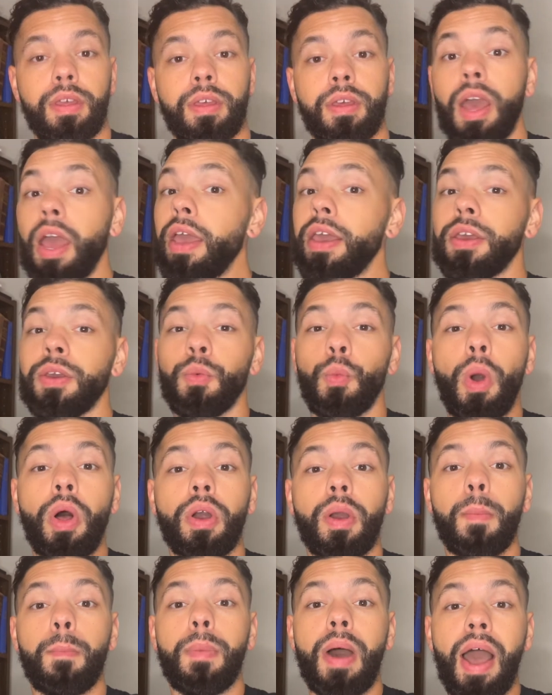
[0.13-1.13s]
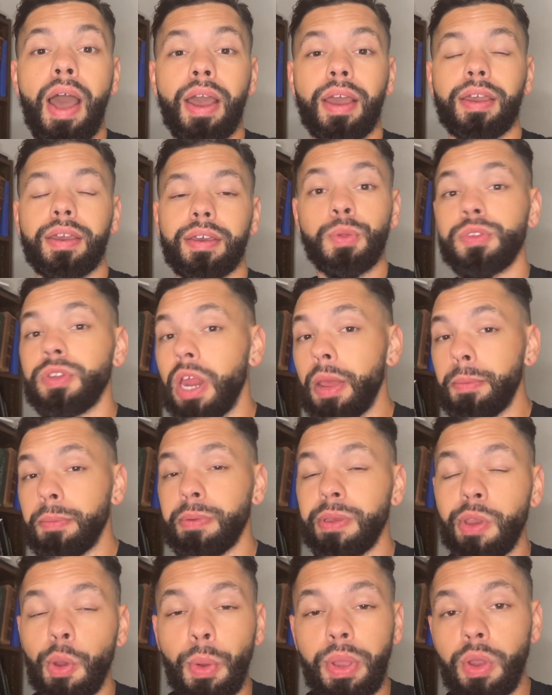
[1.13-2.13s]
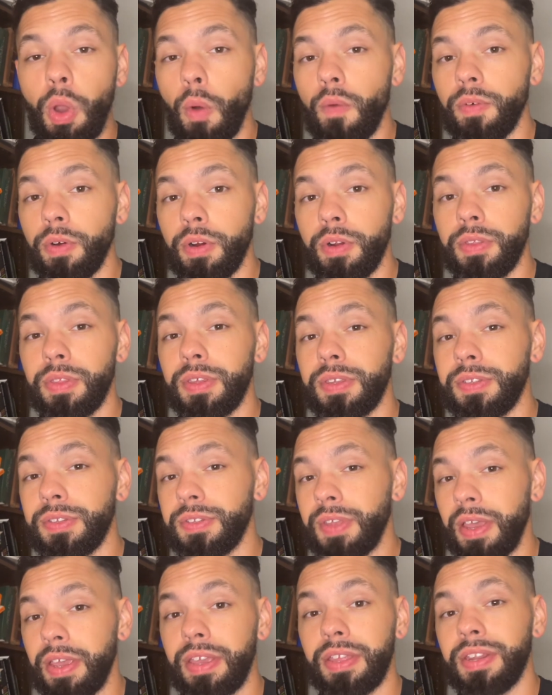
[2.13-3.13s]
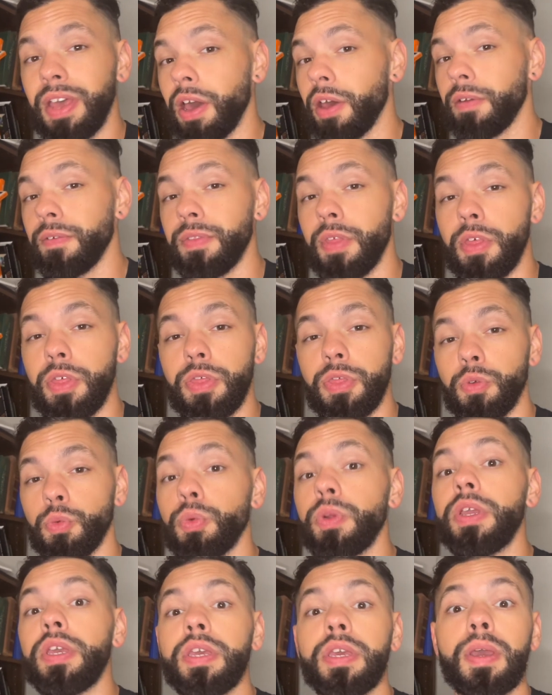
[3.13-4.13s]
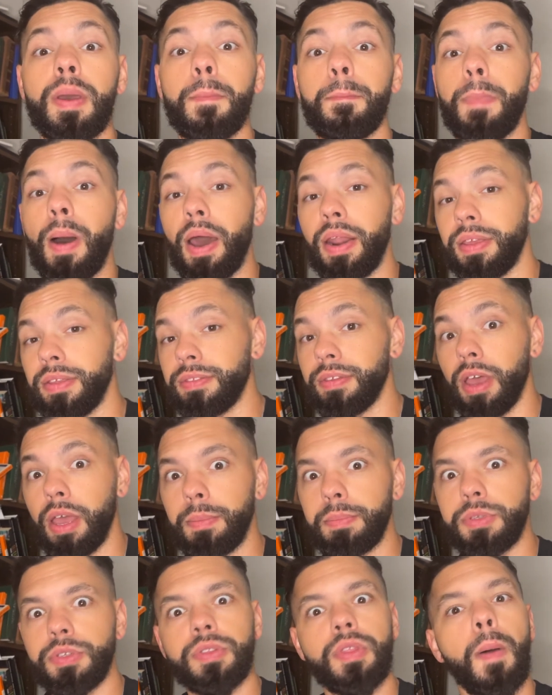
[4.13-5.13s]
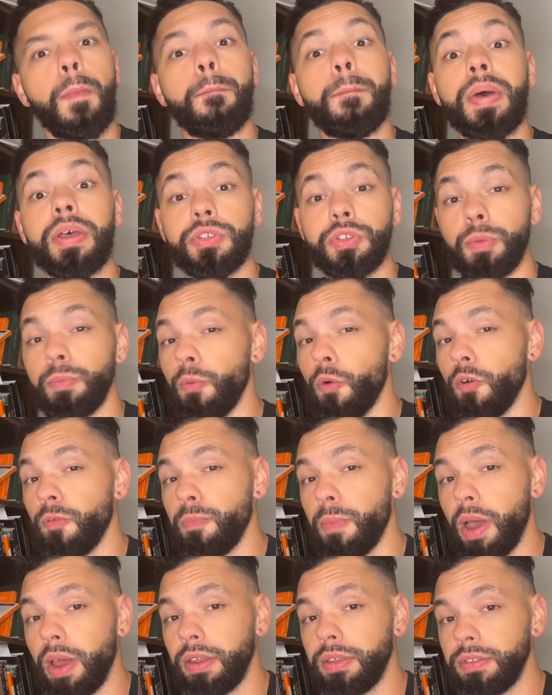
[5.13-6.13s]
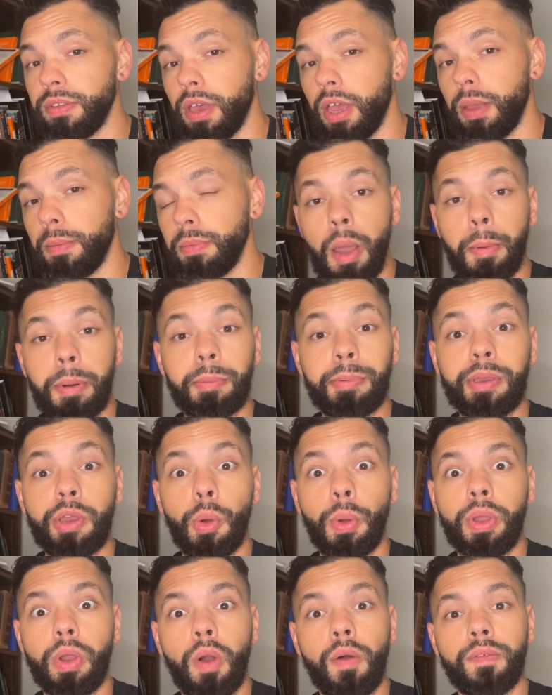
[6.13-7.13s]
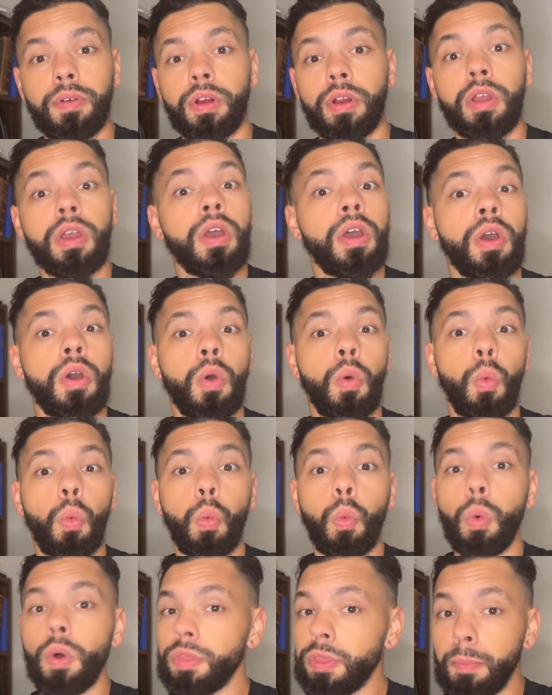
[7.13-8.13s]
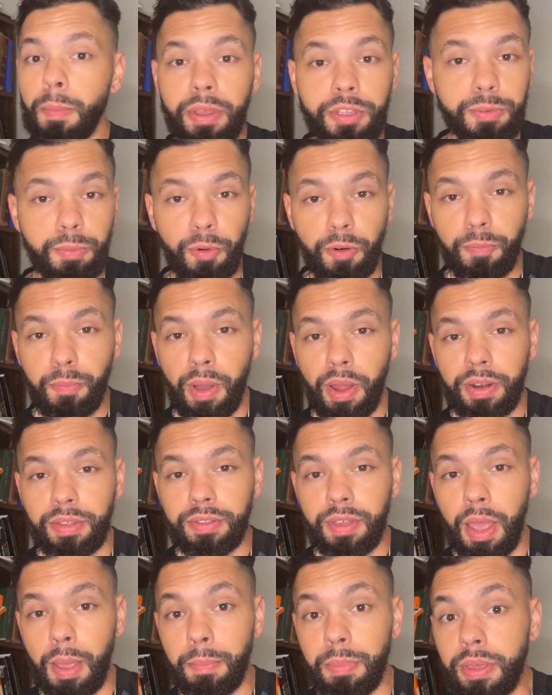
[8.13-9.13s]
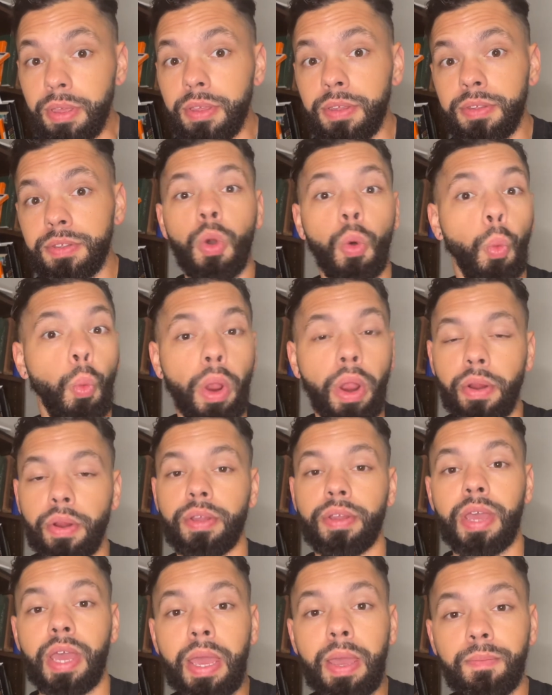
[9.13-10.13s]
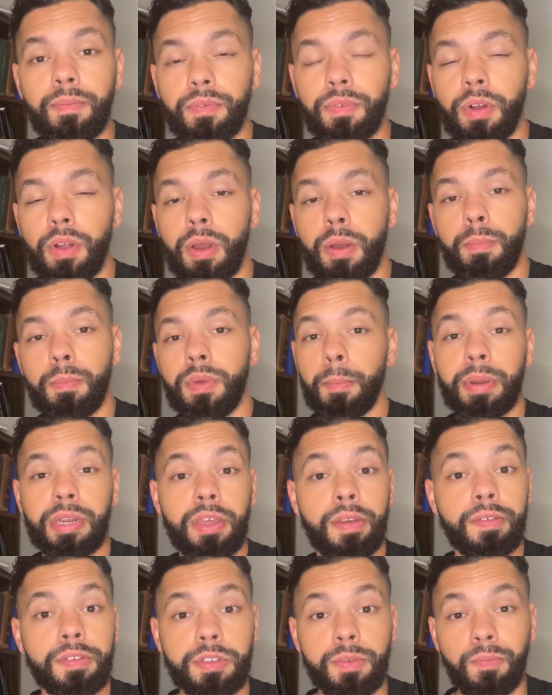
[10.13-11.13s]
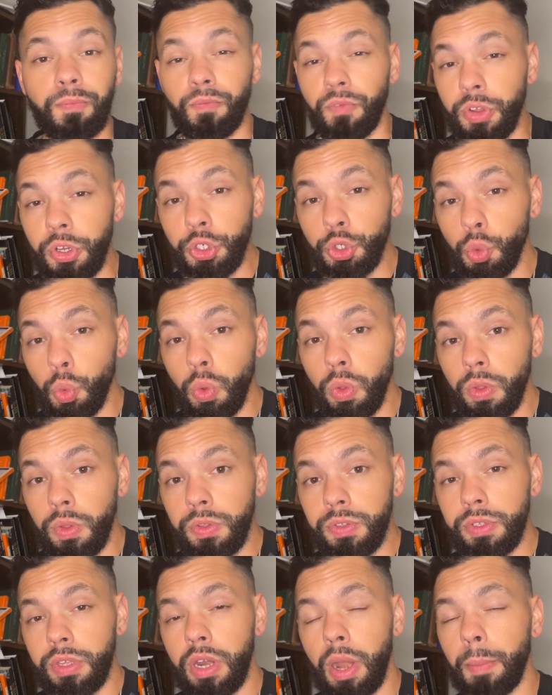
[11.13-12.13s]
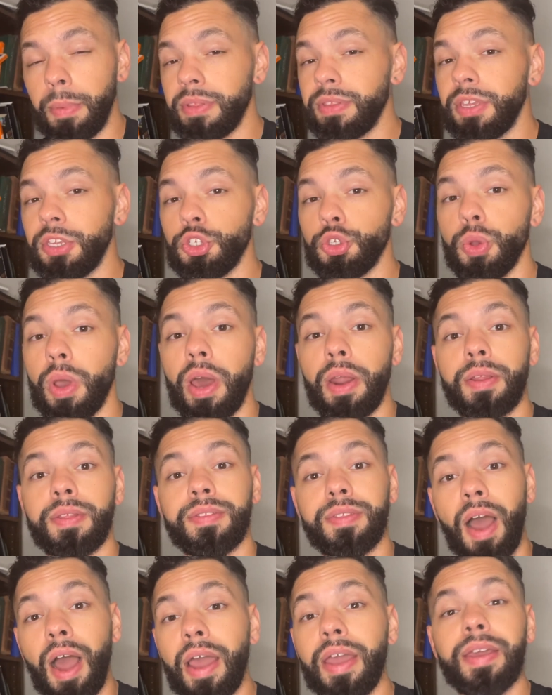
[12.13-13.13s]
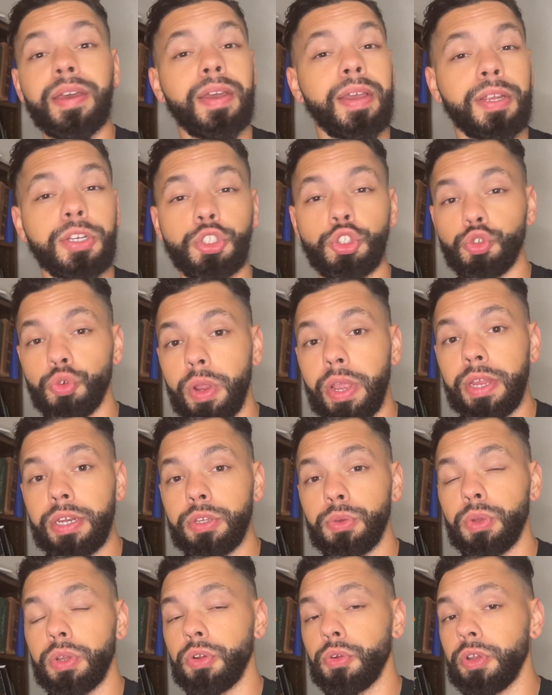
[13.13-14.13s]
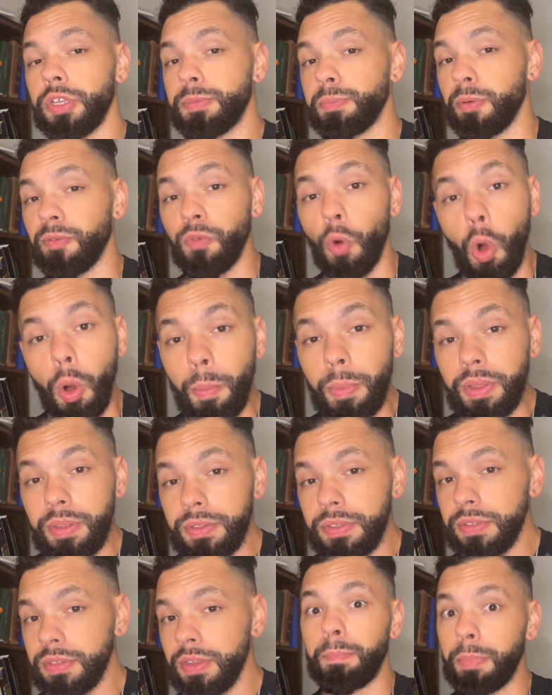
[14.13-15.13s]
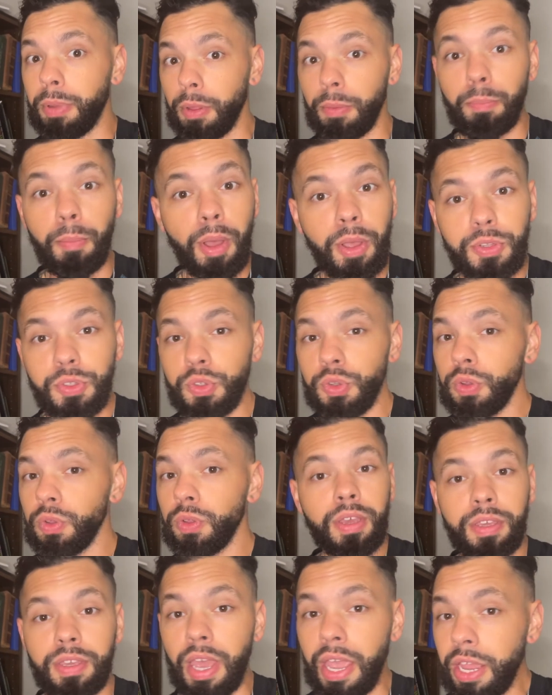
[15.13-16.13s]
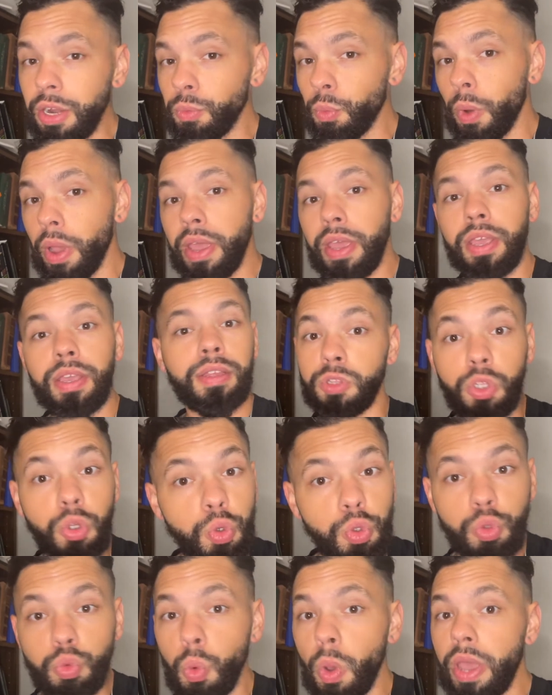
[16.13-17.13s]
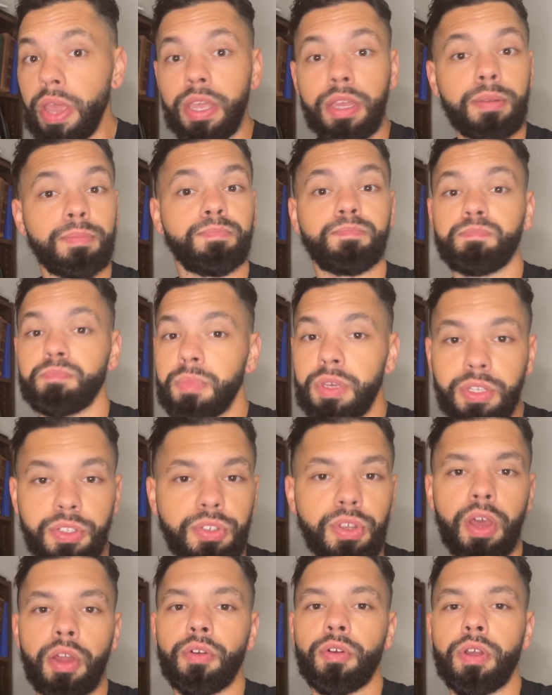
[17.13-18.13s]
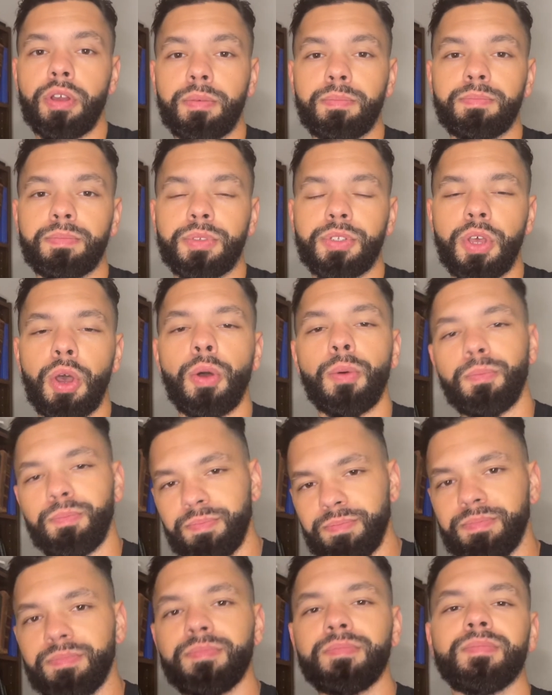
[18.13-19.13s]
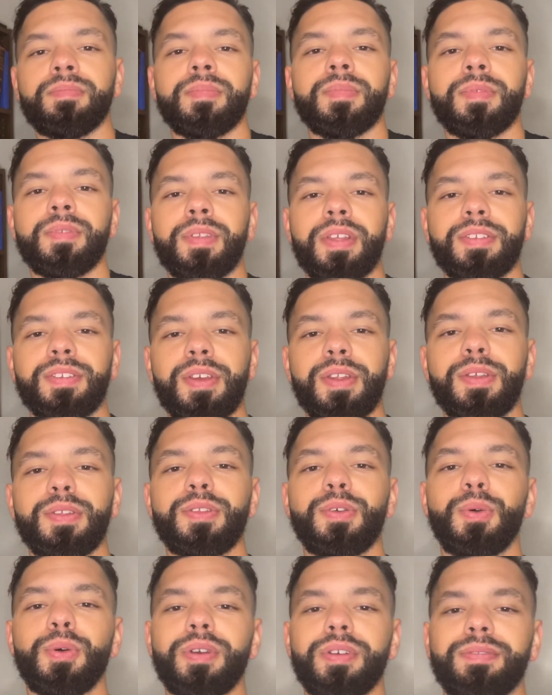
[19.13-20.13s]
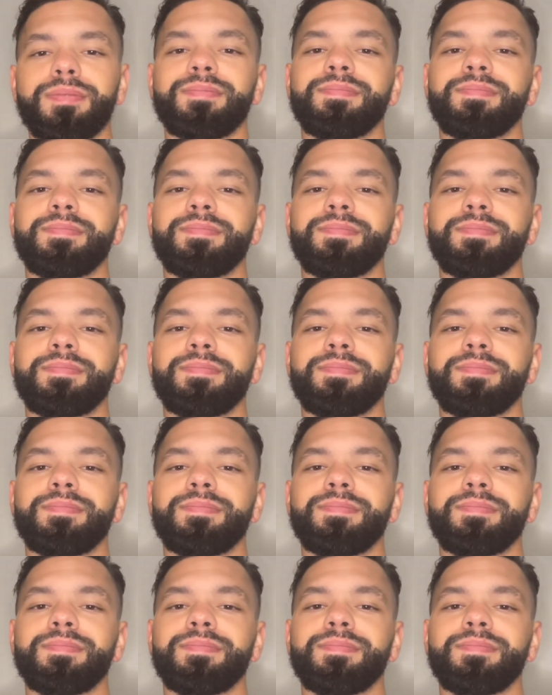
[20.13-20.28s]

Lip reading: Hey, welcome back. Today I'm going to be going over the second out of the three body types, the Mesomorph body type. I'm going to be going over what the Mesomorph body type is, where it came from. I'm going to give you some visuals, and I'm going to teach you how to diet and train to increase performance, build muscle, gain weight, lose weight, etc. So, let's get into it.